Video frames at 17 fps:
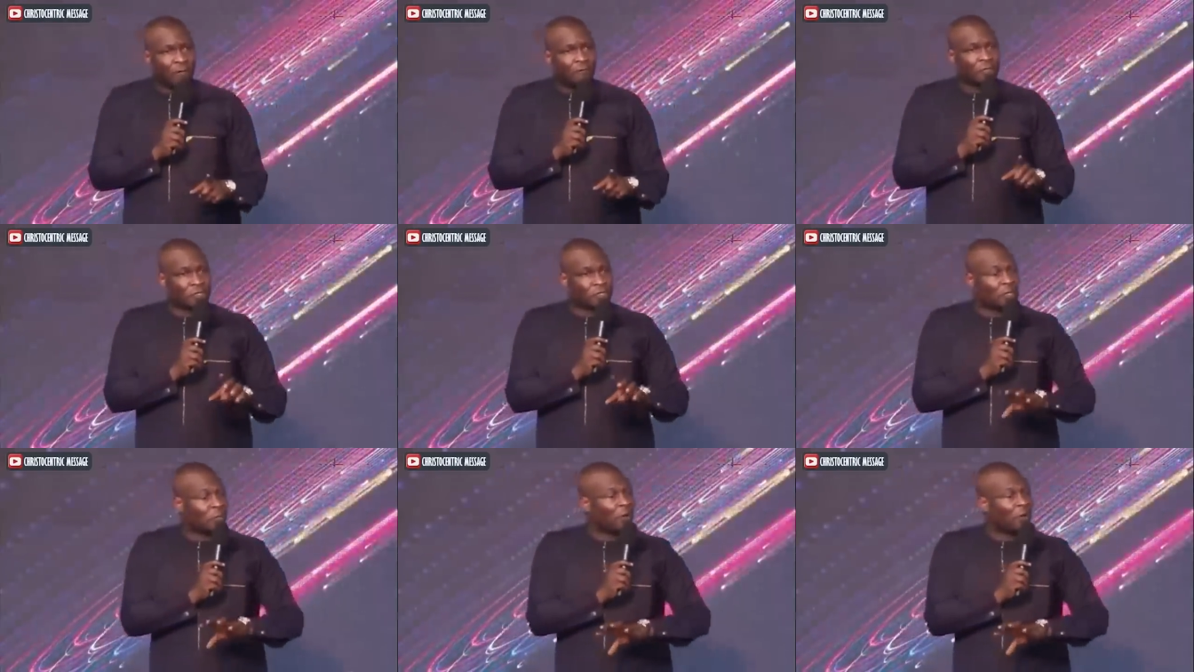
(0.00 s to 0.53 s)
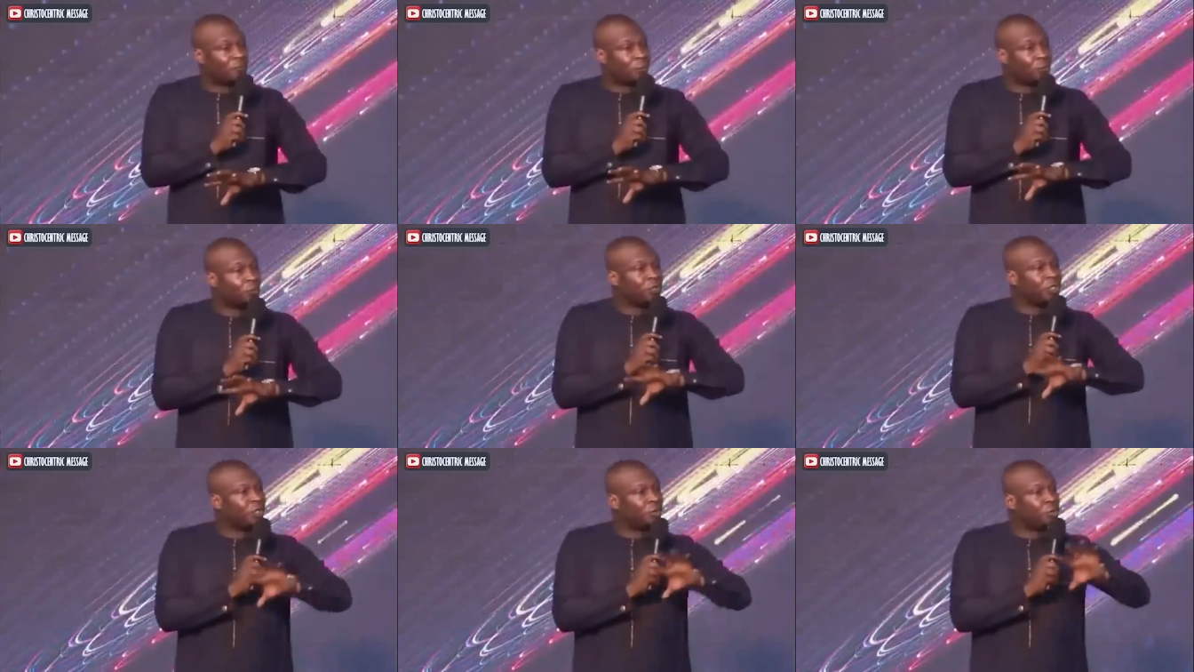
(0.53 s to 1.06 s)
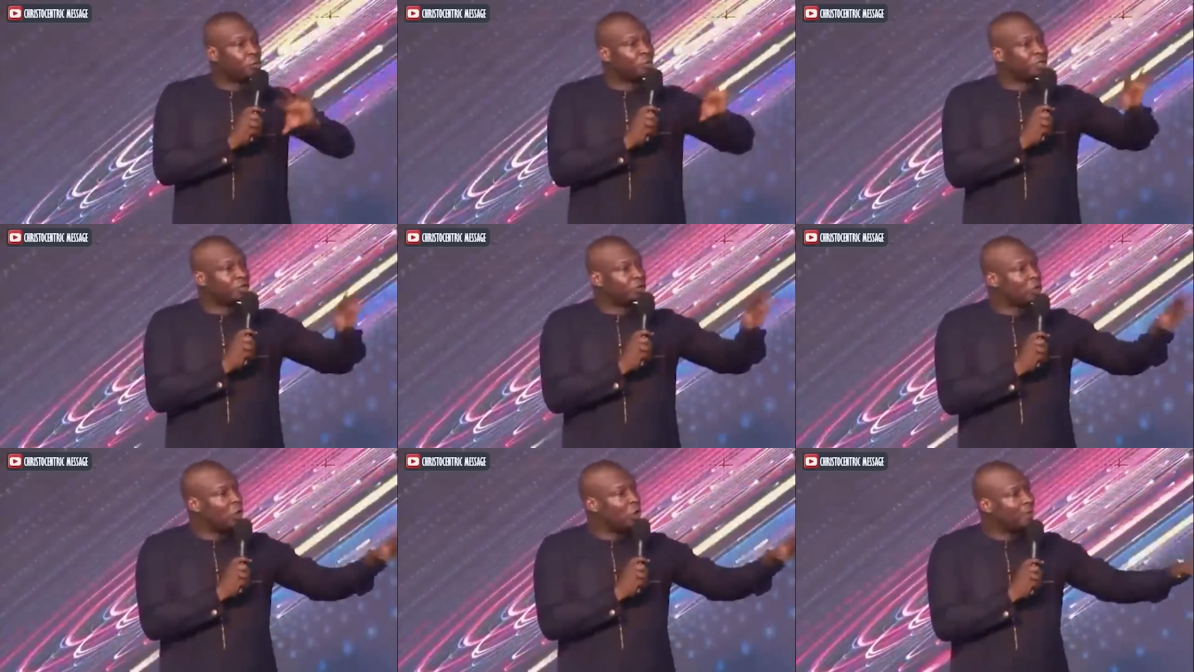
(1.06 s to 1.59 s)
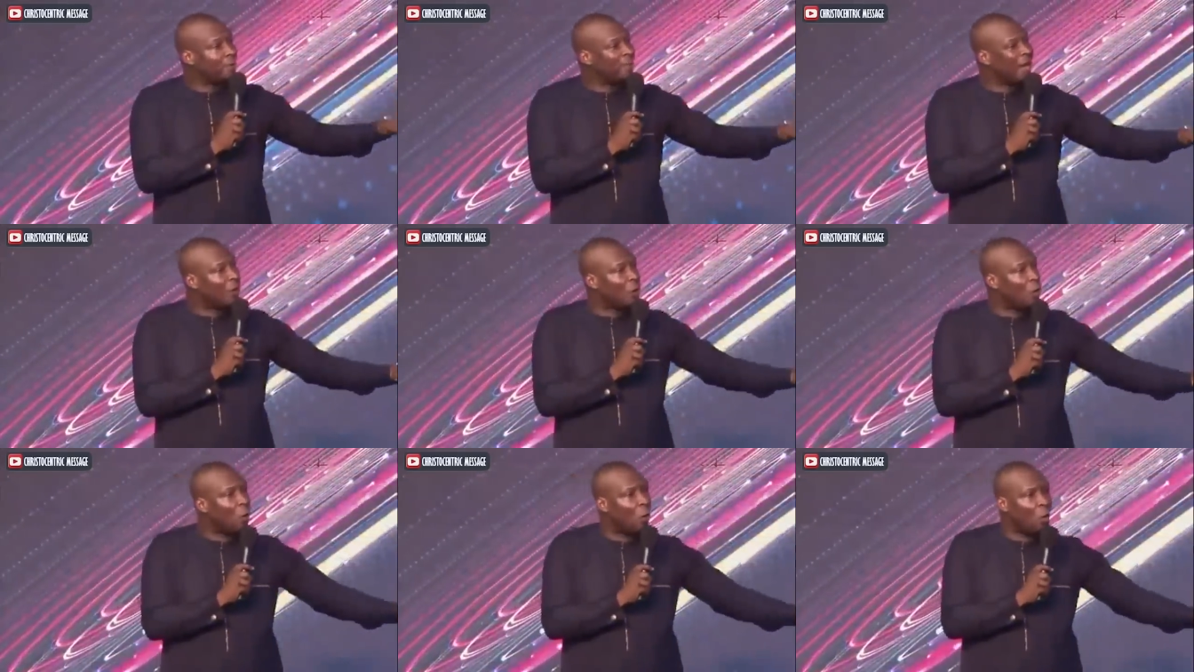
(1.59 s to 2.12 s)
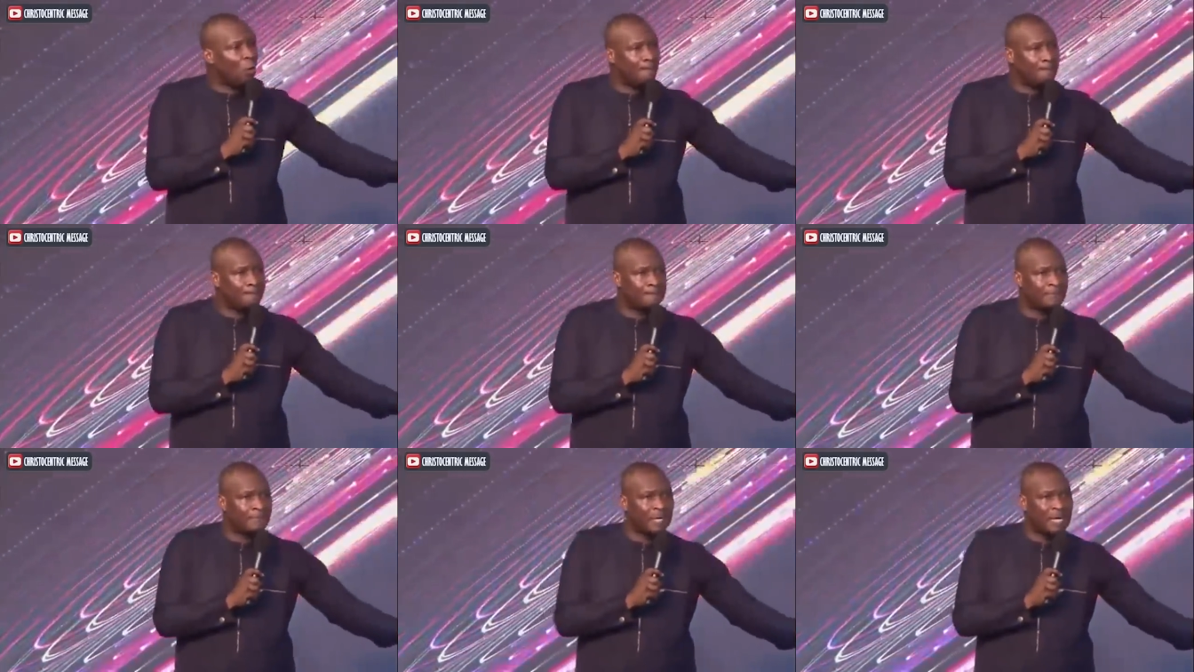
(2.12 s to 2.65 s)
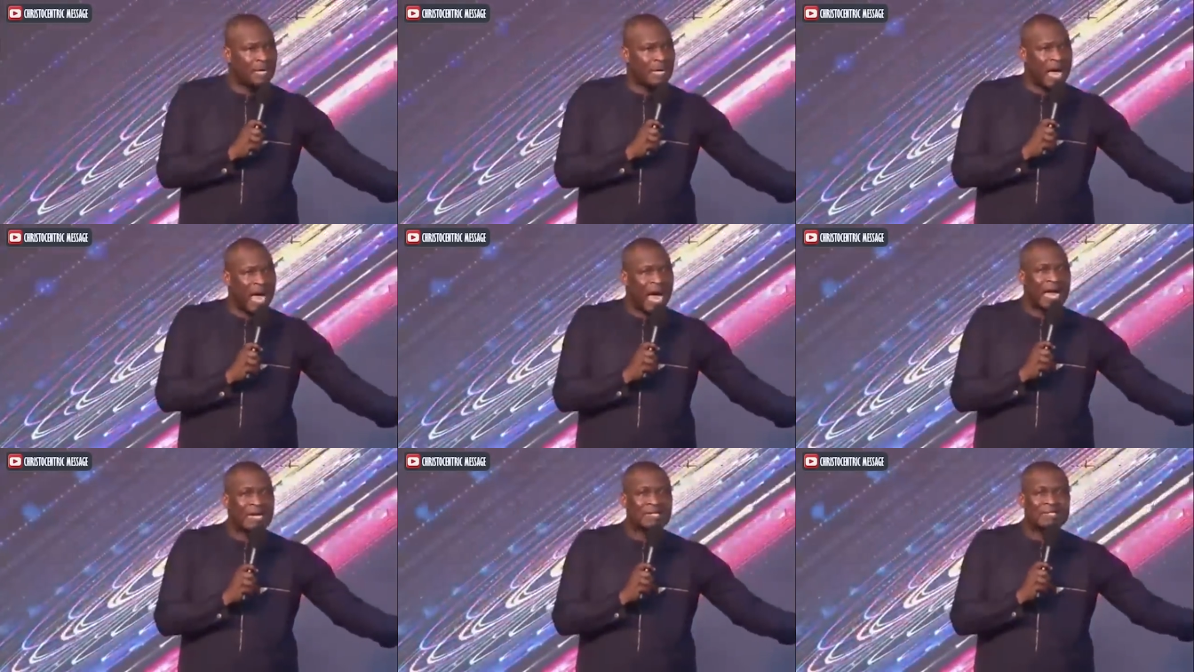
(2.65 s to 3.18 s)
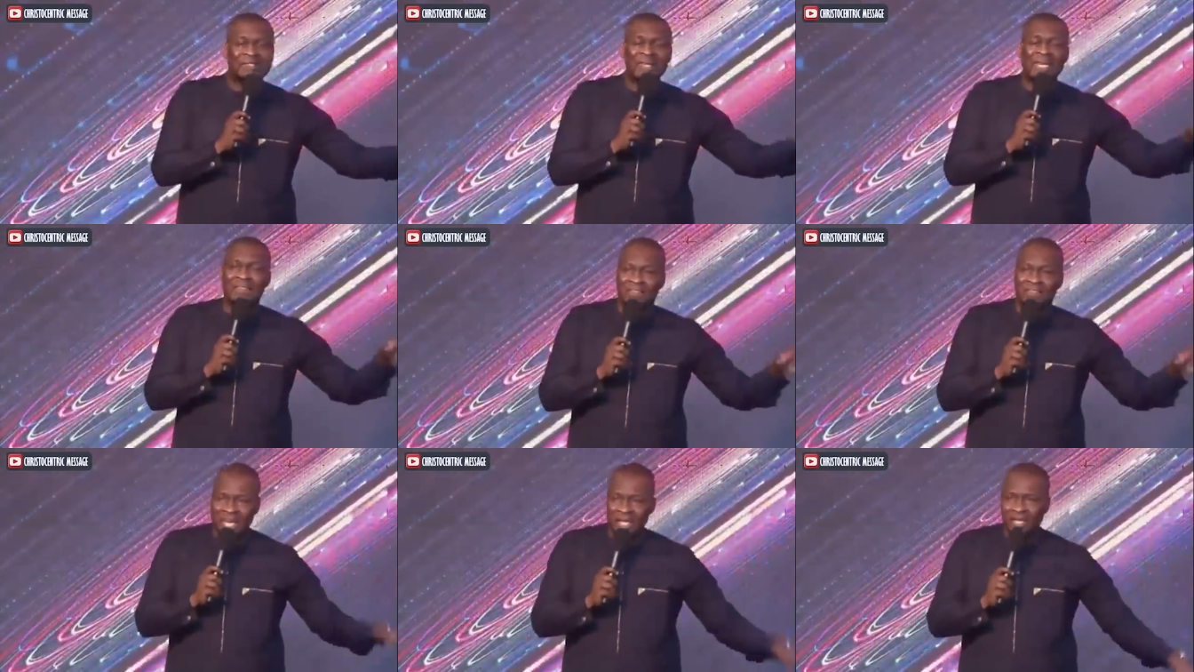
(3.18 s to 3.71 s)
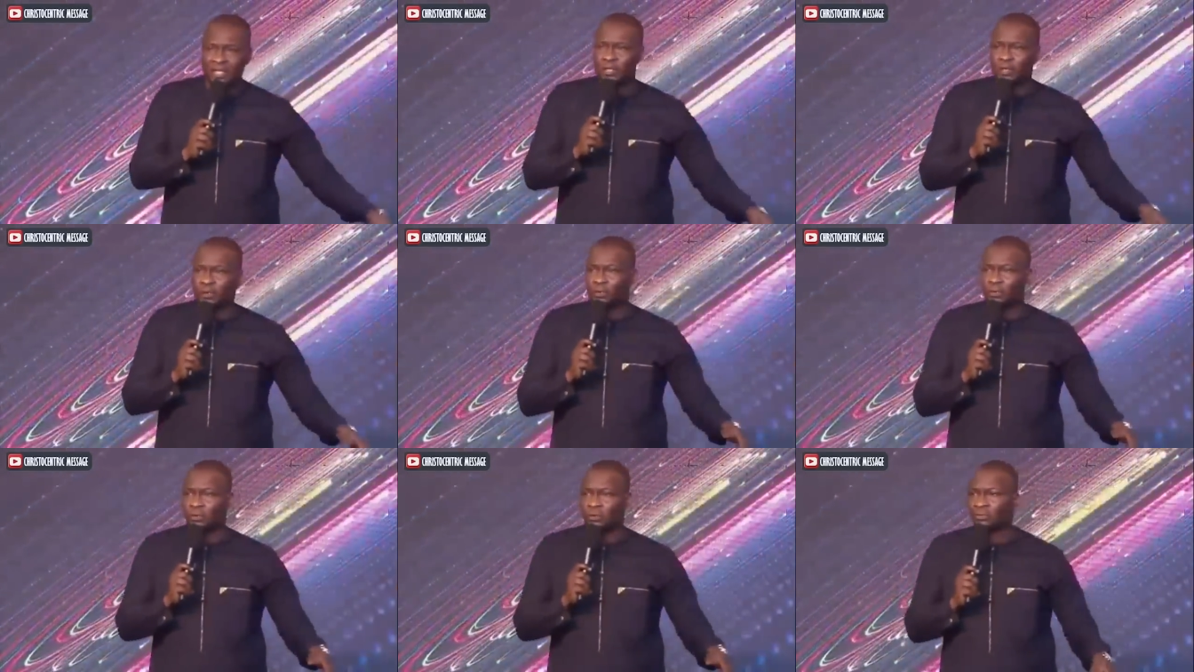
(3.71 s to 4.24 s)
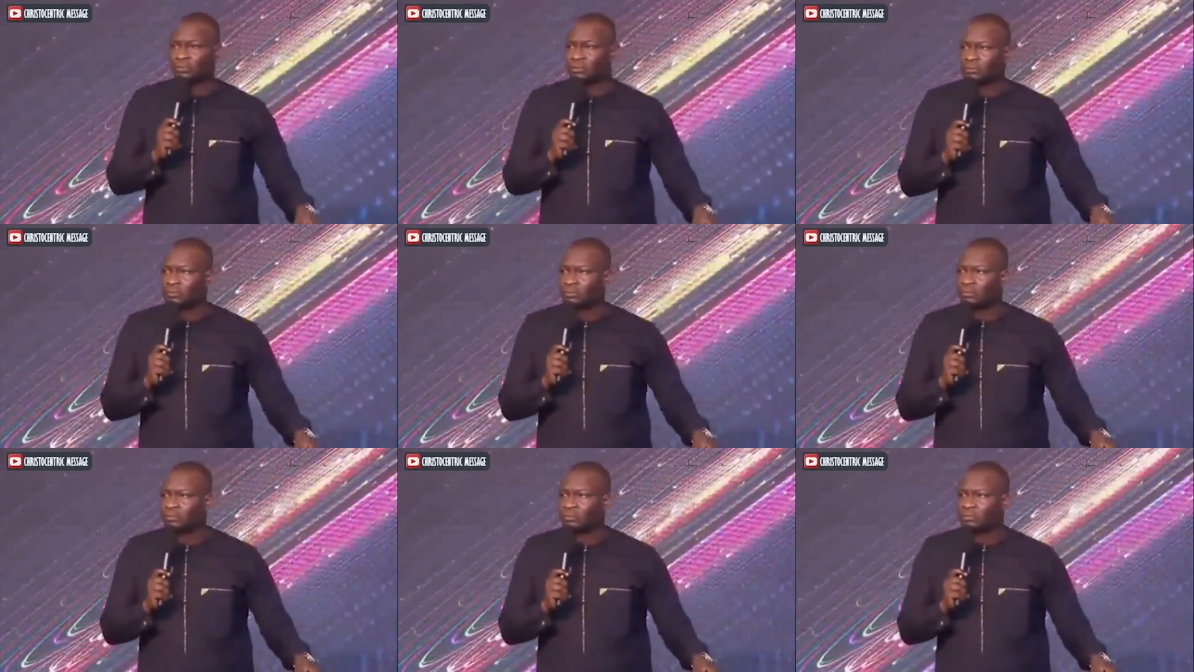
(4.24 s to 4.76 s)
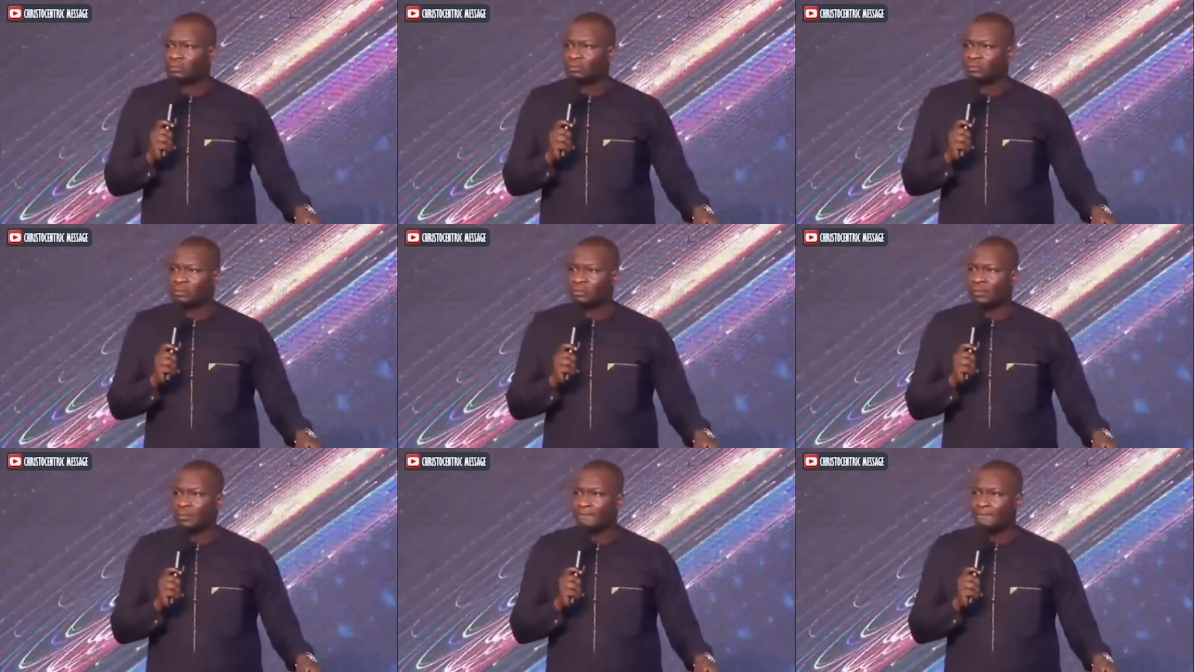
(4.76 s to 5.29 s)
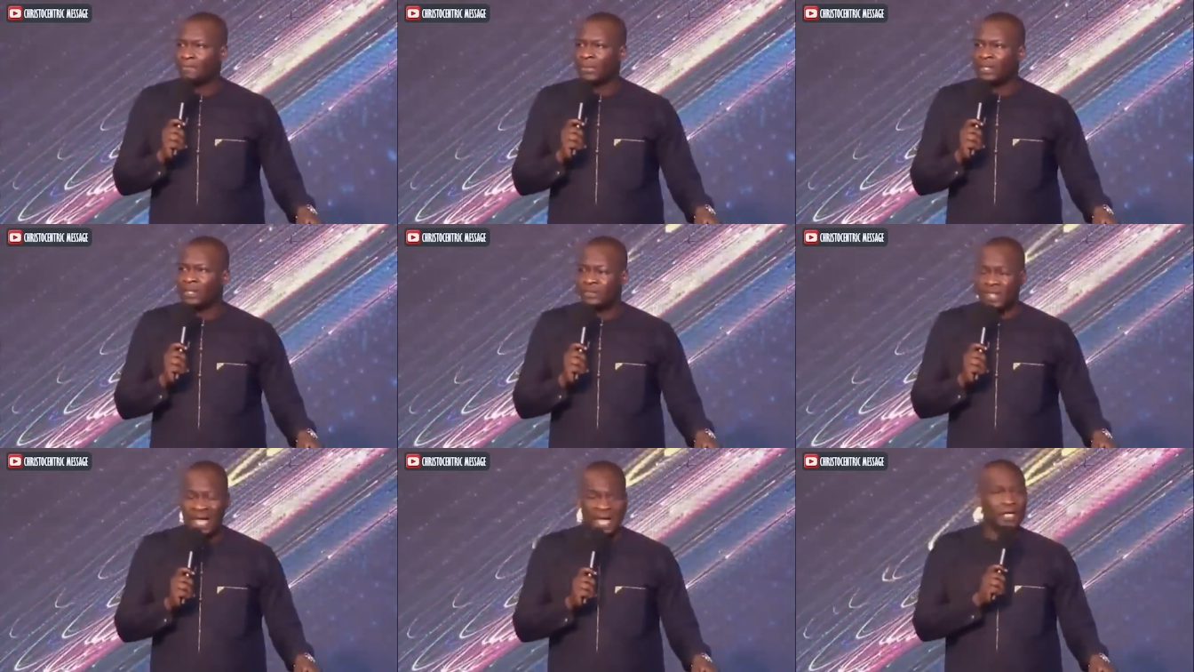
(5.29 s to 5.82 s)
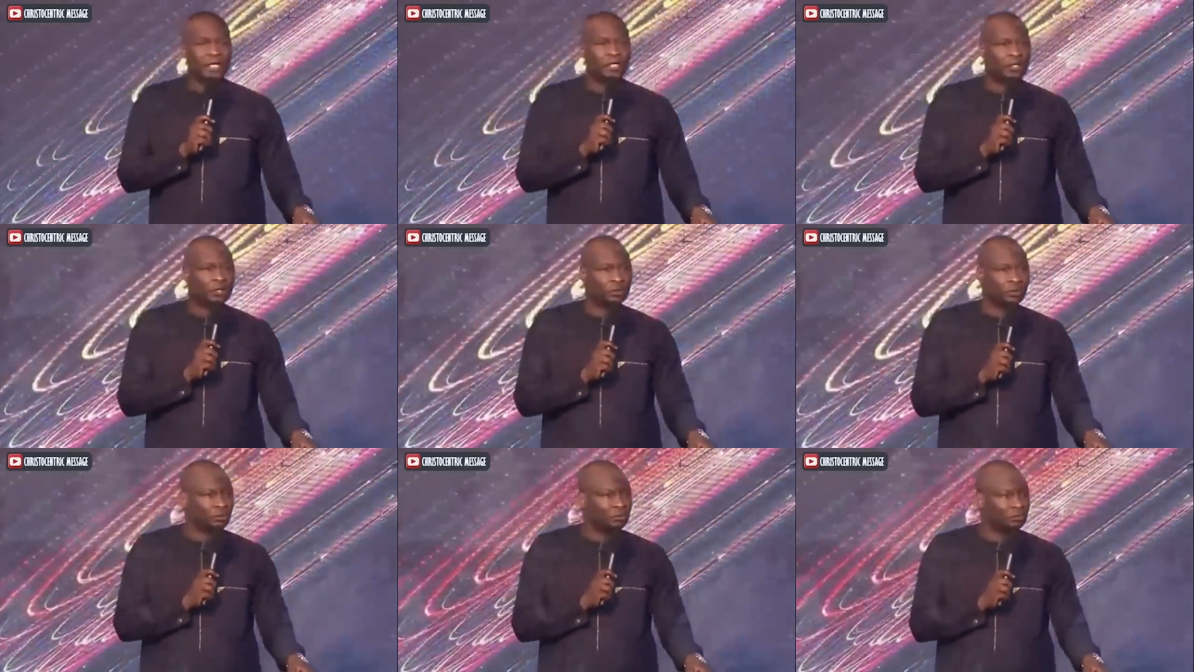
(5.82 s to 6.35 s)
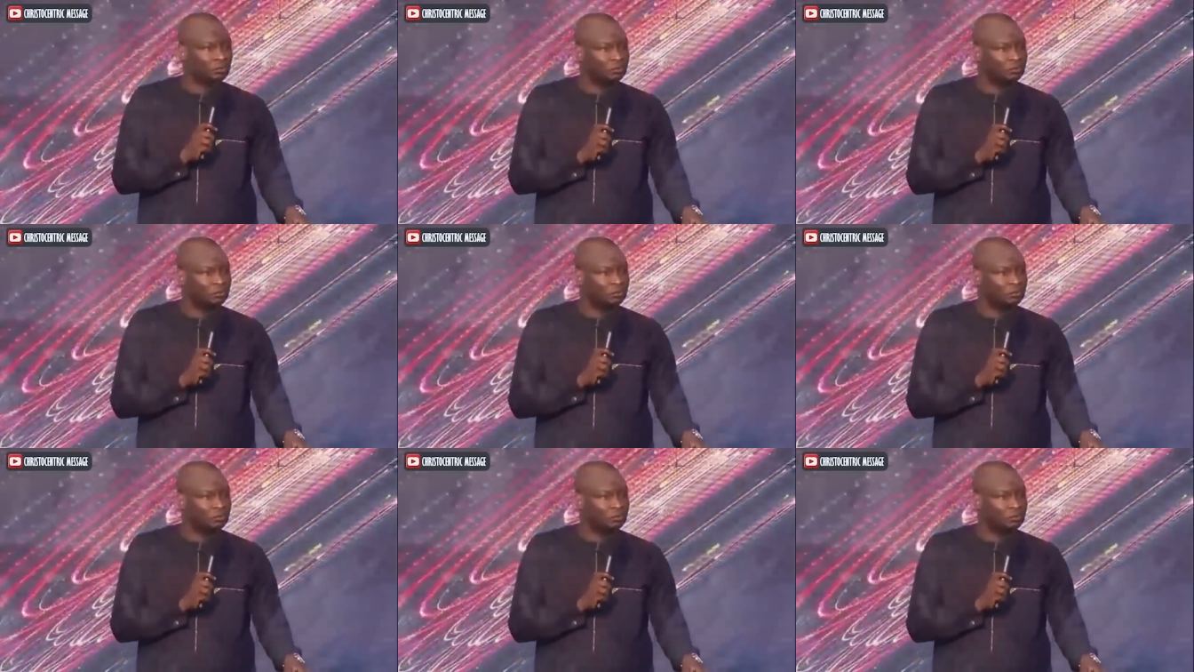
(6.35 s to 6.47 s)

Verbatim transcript: For some of you, you need to return back home and say thank you. Thank you.